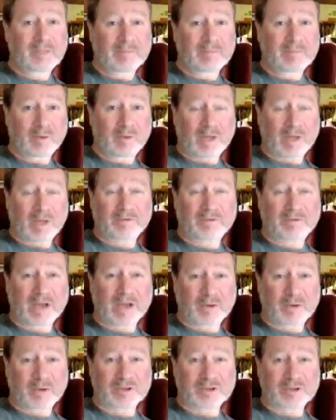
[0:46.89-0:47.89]
My wife and
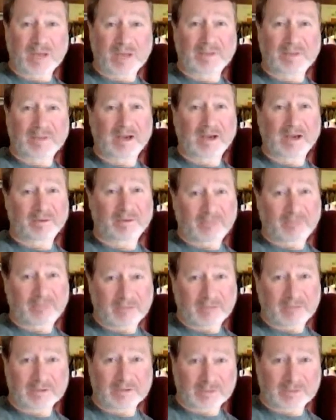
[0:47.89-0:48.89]
I were shopping at our
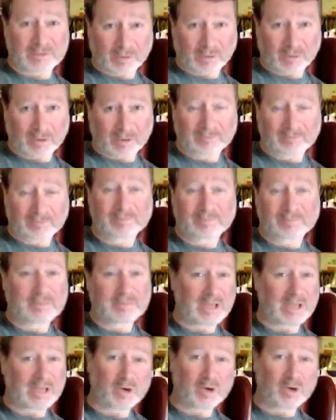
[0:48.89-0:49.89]
favorite store,
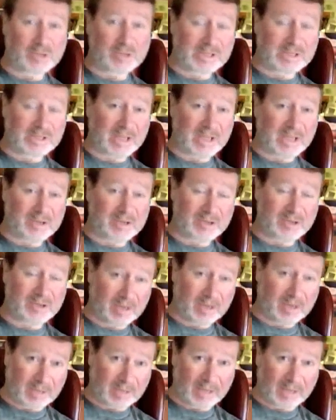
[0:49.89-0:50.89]
the Ocean State
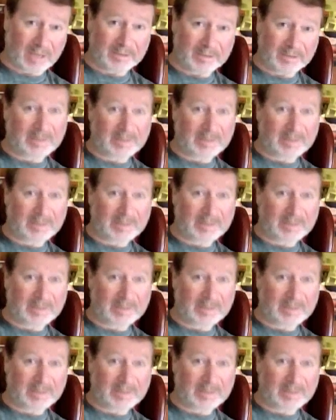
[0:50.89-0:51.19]
Job Lot,